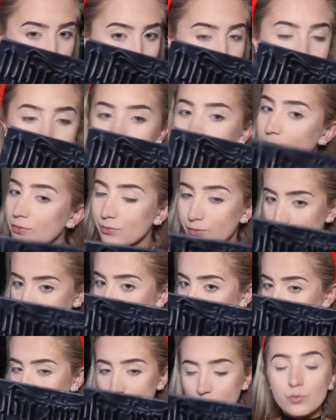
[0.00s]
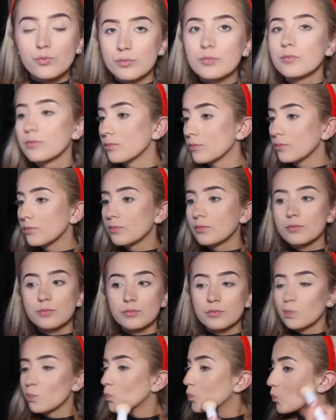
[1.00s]
Just kind of blended out so it wasn't so
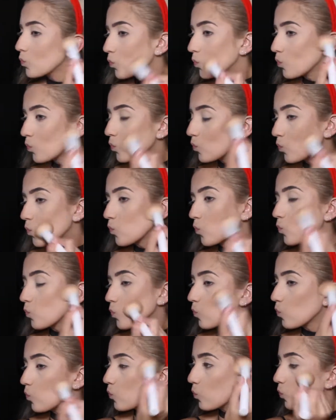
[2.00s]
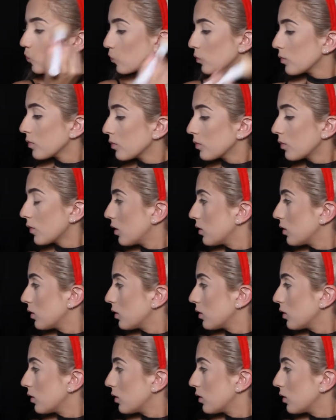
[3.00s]
harsh. See, it kind of looks better.